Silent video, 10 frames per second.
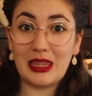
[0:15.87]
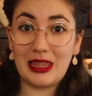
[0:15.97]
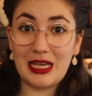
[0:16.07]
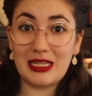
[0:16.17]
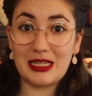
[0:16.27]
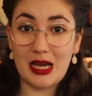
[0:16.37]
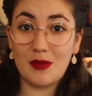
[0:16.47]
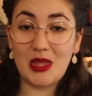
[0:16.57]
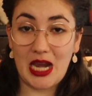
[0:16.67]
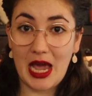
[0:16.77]
less time
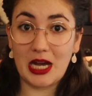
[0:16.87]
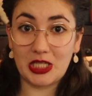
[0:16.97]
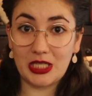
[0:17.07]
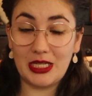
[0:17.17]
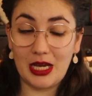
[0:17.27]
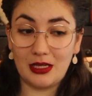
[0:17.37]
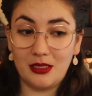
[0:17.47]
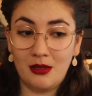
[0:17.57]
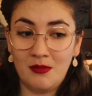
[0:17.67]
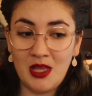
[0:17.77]
than it actually
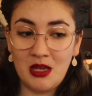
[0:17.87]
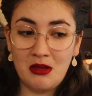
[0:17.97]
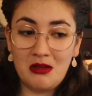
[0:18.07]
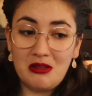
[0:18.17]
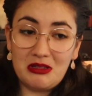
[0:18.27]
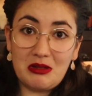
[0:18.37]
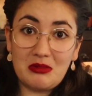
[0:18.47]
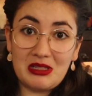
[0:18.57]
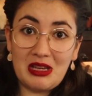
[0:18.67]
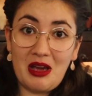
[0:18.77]
does. So
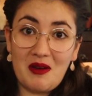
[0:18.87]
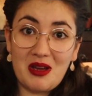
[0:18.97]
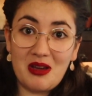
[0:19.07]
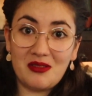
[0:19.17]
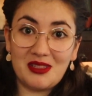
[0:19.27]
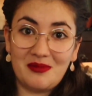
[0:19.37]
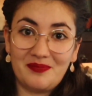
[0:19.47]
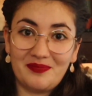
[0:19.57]
we'll see how it goes.